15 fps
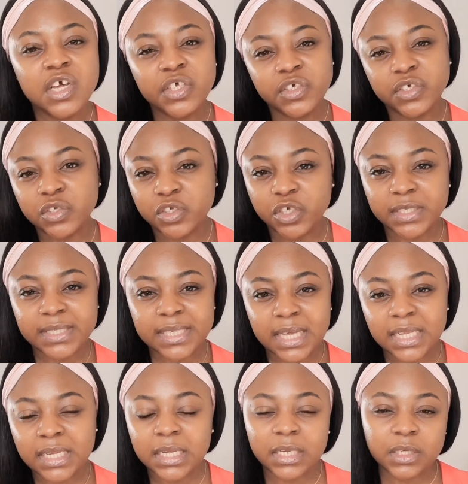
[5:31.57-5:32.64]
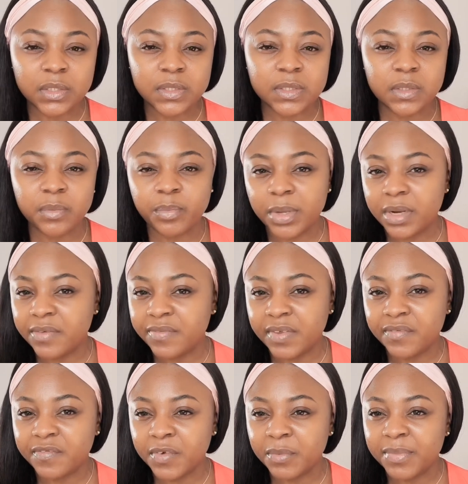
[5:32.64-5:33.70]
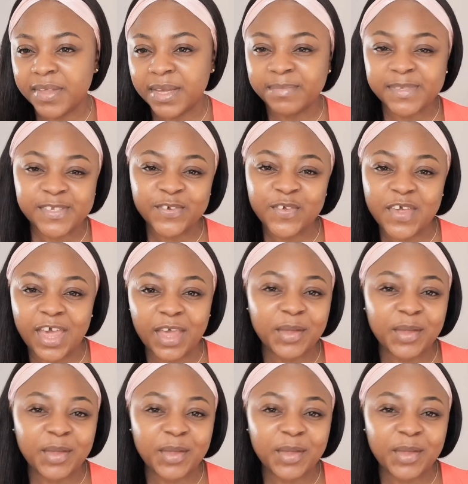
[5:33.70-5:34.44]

your skin can also benefit from them. So